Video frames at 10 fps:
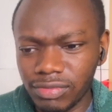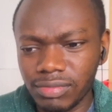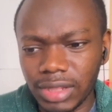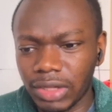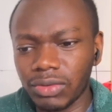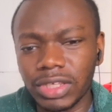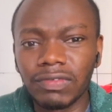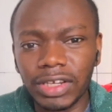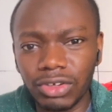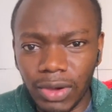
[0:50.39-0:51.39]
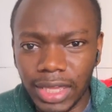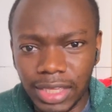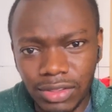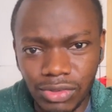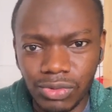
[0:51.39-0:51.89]
like give her the go
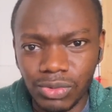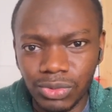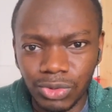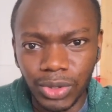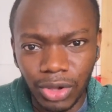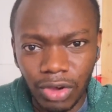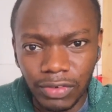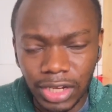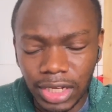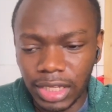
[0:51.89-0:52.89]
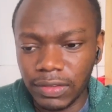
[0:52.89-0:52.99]
ahead to do a cover like